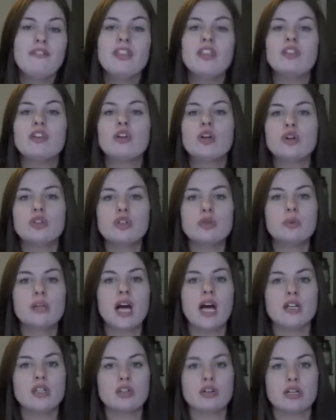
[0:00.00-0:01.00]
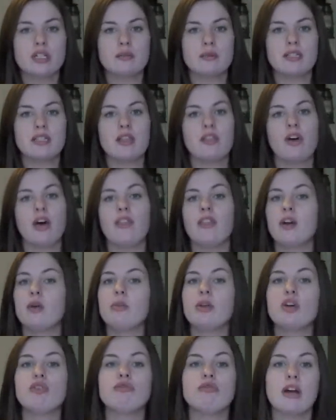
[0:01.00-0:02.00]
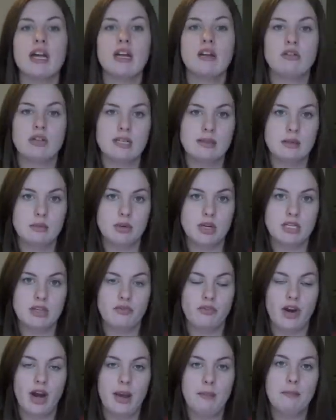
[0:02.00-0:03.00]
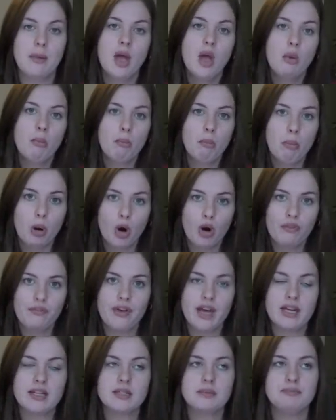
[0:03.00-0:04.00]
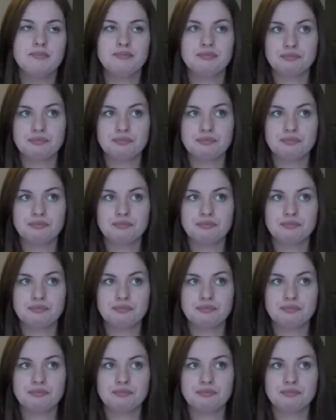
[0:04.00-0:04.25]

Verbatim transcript: And then the closer we got to Christmas, I thought that'll be a great Christmas present for him perfect.